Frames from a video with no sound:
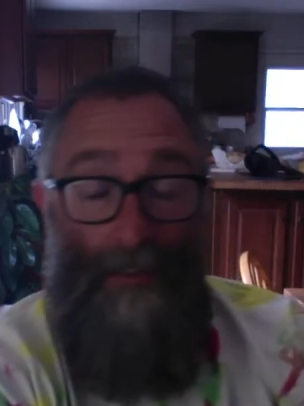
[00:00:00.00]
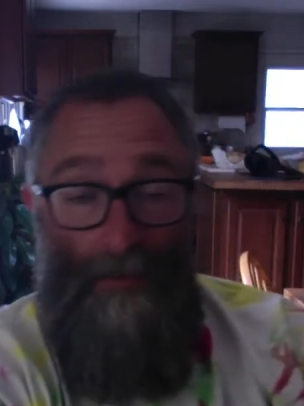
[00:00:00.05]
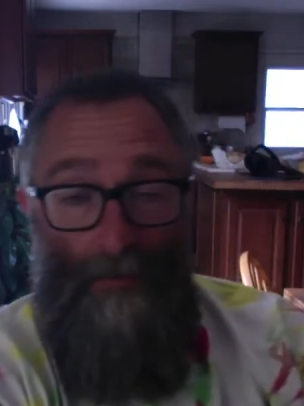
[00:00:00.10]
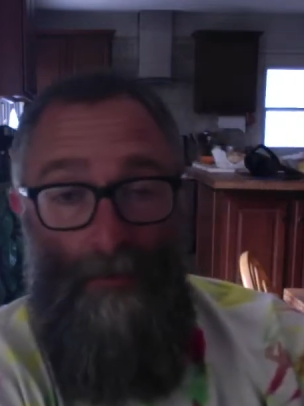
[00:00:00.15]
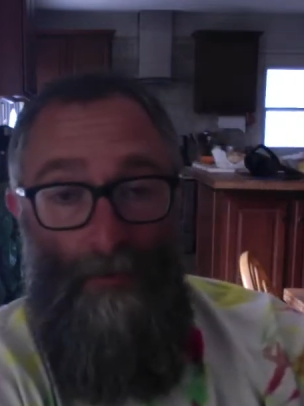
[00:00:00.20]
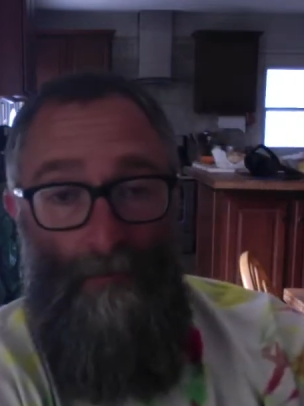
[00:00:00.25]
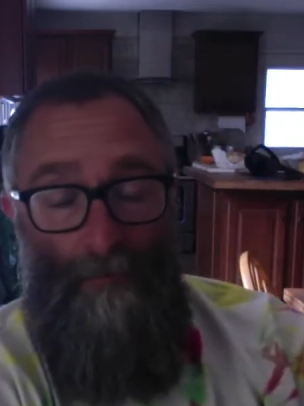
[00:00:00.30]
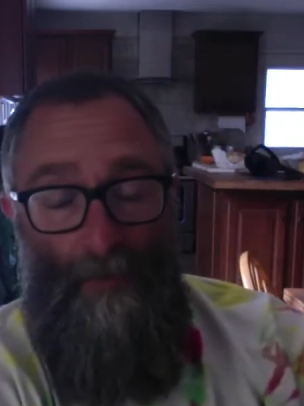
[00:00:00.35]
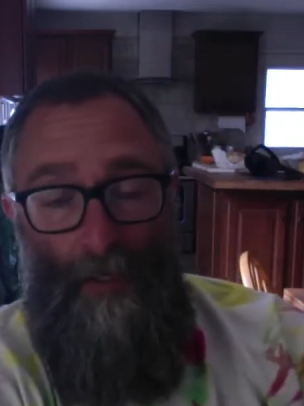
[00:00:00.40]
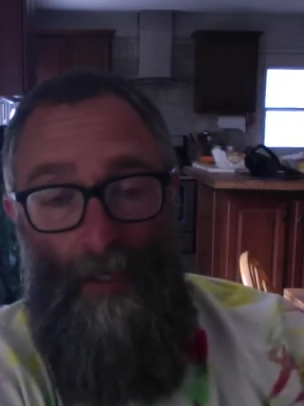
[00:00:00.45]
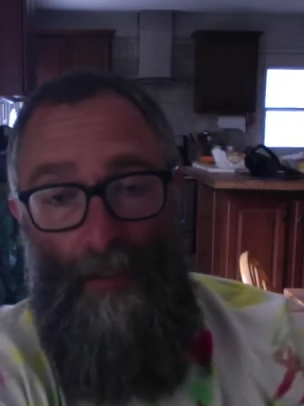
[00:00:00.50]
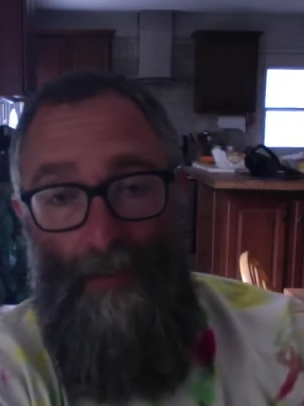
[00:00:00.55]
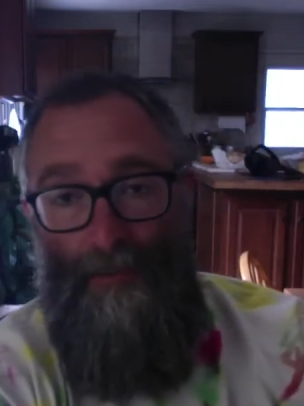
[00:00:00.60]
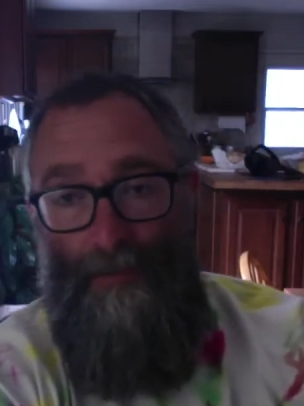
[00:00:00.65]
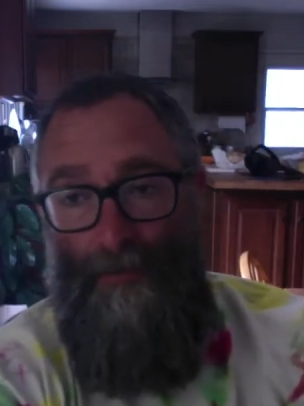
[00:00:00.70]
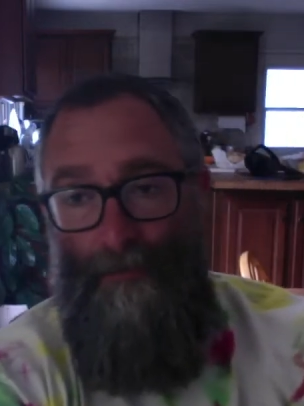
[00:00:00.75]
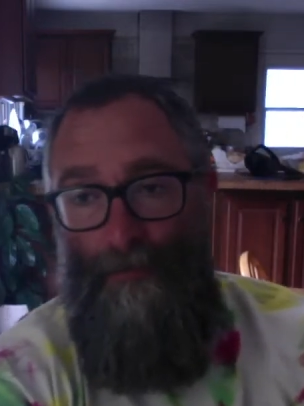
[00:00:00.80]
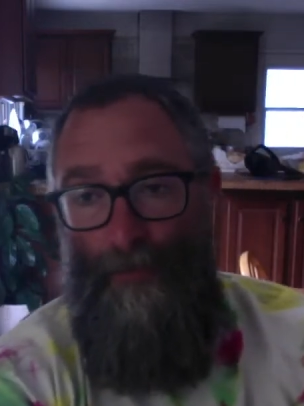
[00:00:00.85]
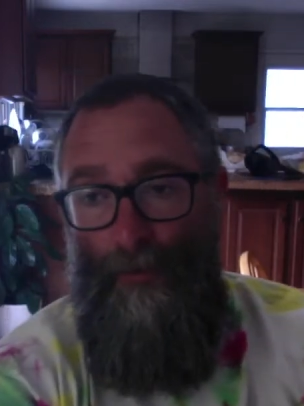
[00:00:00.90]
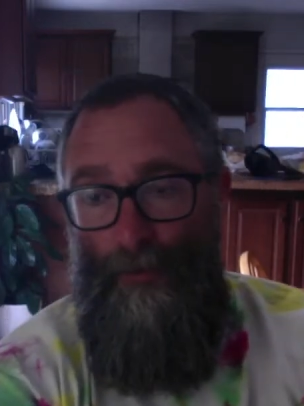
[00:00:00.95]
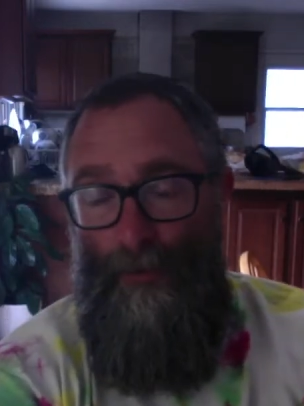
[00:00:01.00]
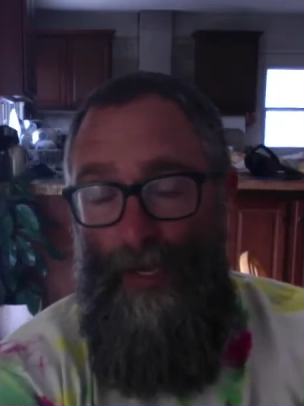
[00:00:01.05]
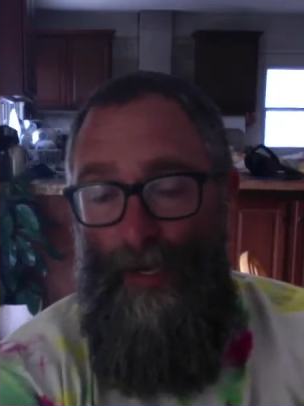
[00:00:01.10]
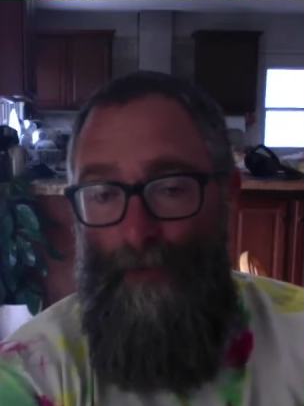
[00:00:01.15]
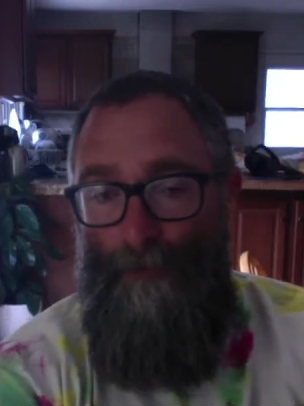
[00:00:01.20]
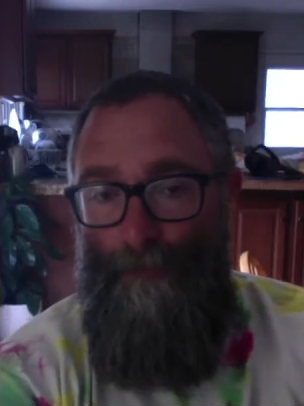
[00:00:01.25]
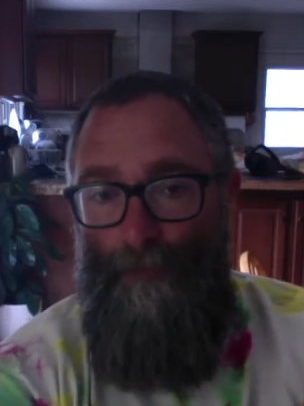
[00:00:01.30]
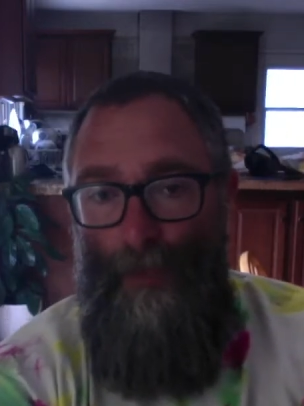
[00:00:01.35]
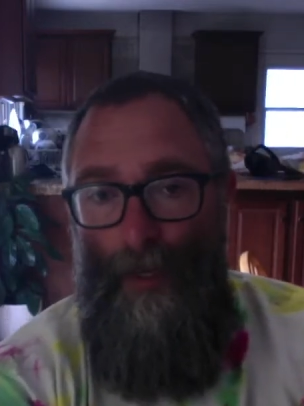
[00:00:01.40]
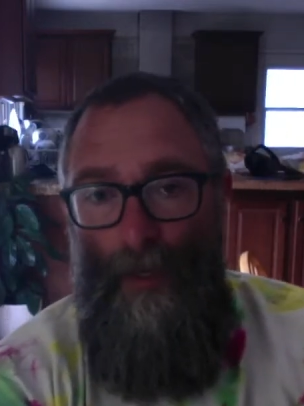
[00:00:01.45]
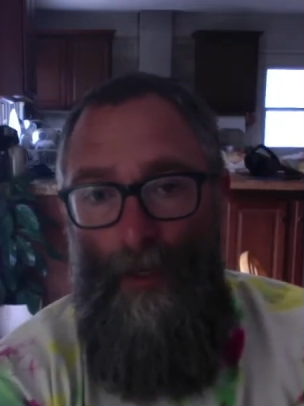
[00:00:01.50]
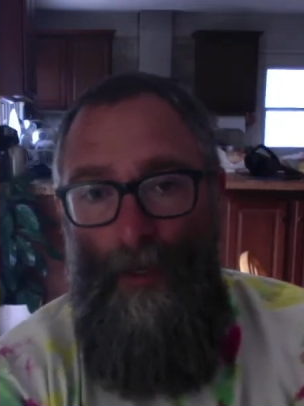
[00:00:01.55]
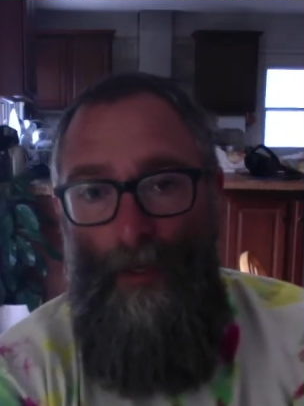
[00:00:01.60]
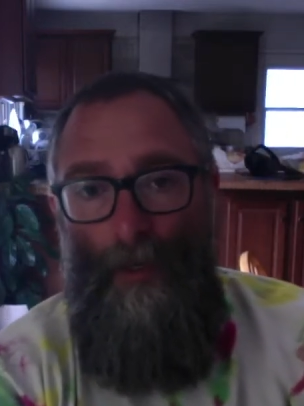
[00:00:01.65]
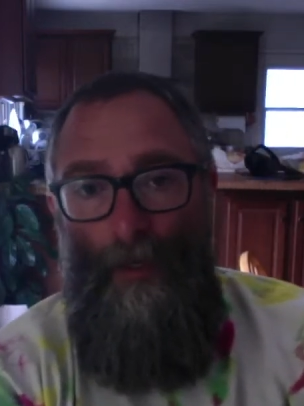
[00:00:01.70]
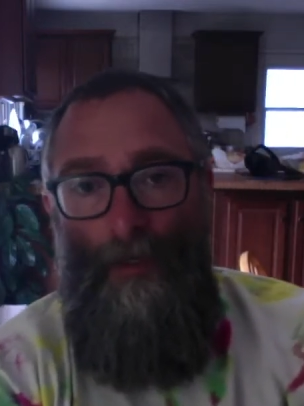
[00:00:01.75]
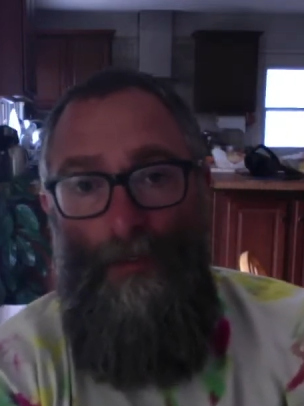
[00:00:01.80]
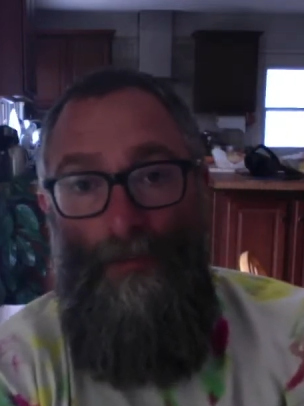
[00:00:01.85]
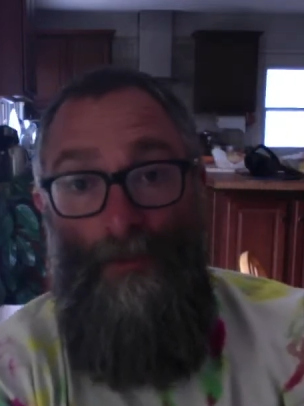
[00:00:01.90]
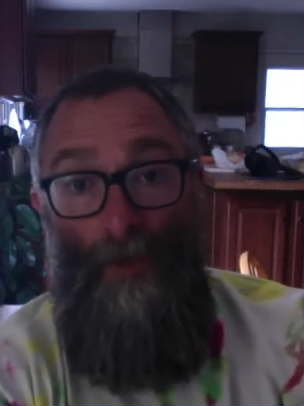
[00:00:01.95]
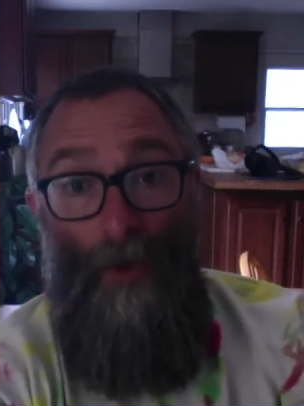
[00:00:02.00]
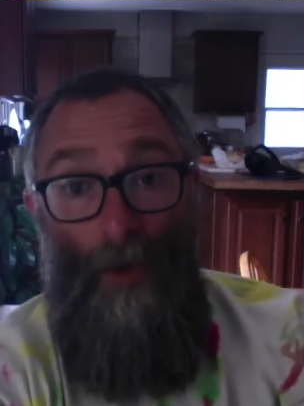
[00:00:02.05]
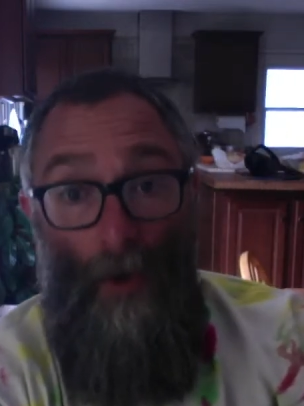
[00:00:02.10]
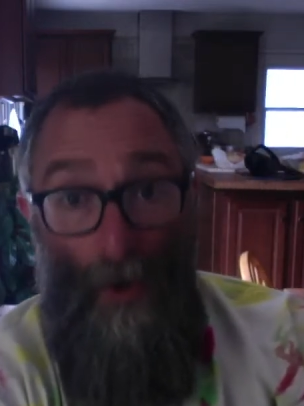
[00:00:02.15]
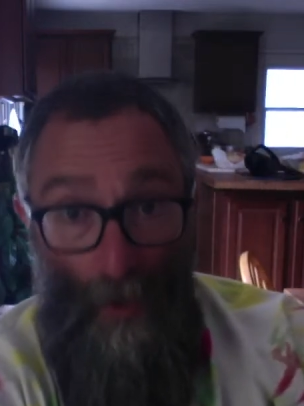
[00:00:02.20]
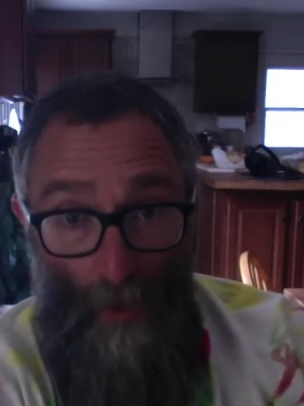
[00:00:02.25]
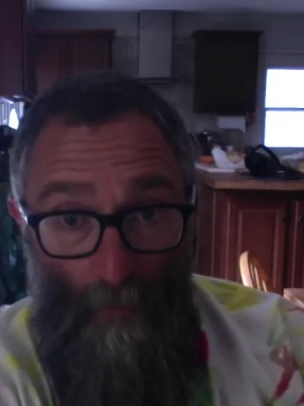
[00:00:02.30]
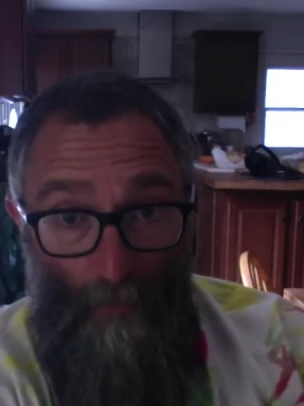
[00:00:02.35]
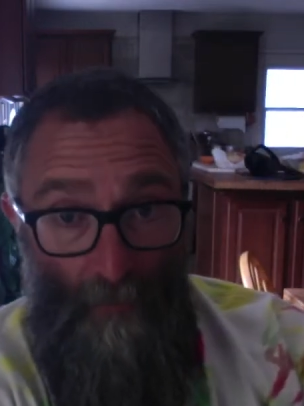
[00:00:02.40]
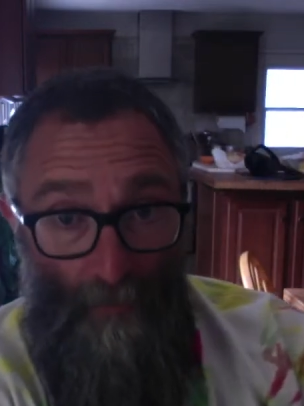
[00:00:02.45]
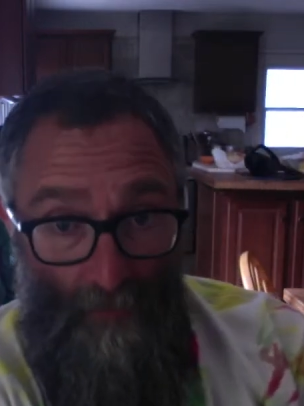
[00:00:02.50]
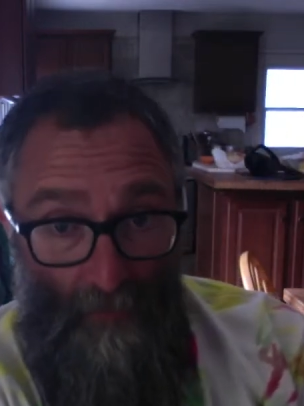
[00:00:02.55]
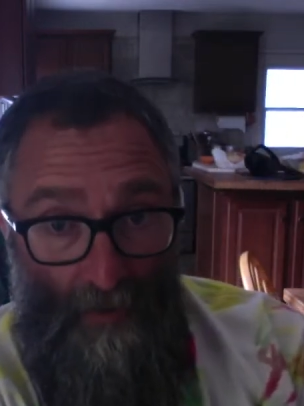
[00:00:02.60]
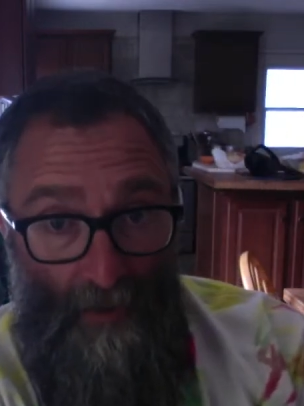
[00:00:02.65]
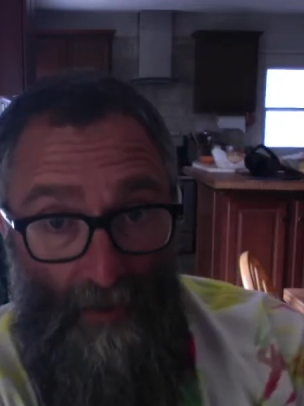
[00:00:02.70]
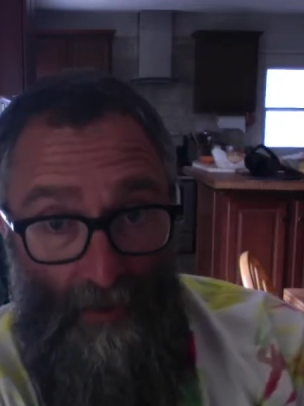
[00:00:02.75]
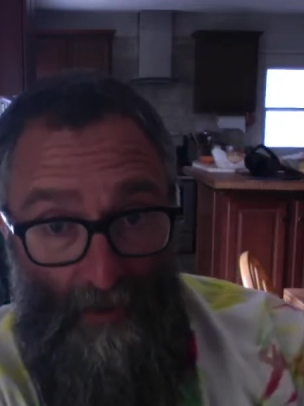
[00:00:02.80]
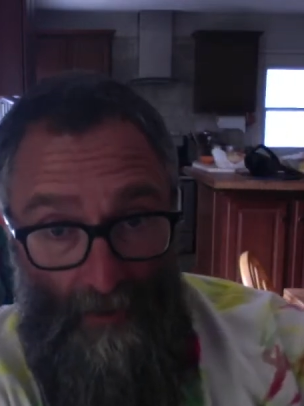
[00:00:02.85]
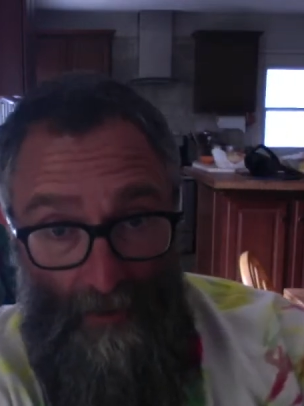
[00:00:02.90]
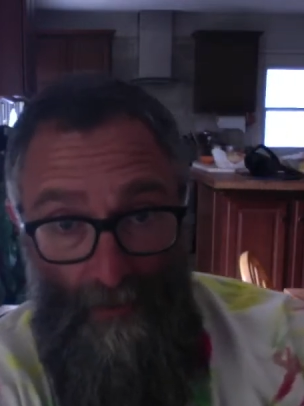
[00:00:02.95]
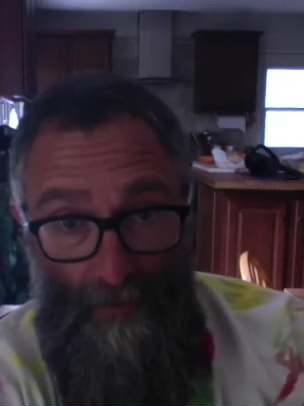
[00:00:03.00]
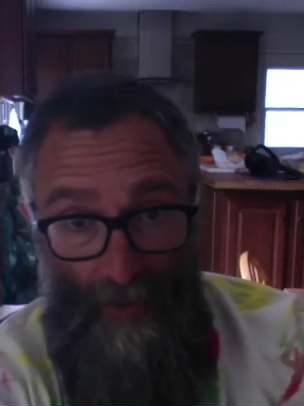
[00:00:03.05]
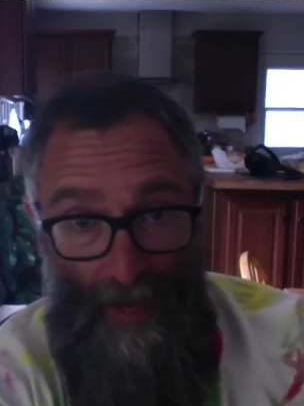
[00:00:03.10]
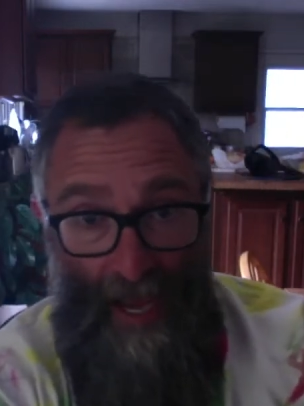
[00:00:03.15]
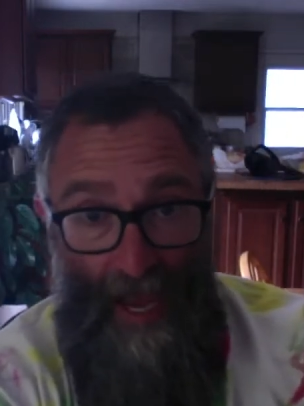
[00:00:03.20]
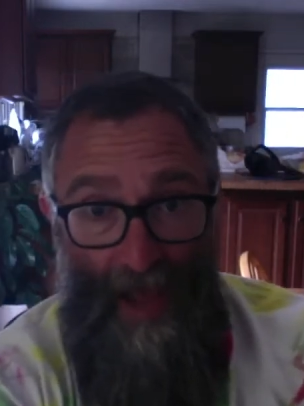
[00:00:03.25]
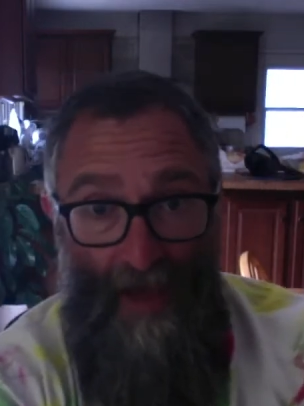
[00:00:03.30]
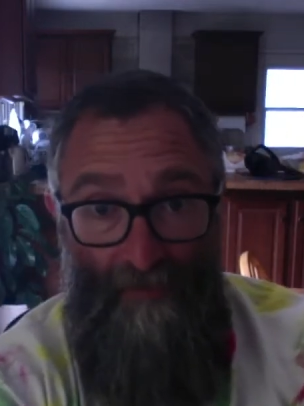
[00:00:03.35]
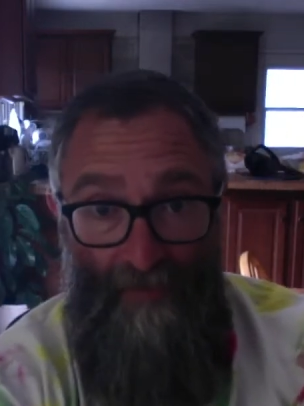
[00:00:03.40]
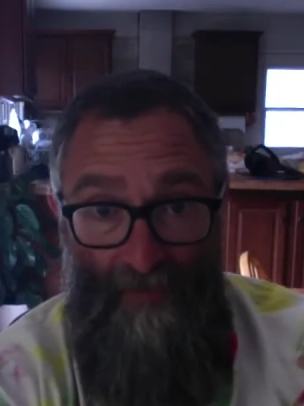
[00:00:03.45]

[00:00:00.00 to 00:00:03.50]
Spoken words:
you can pause. Okay. So hopefully you have,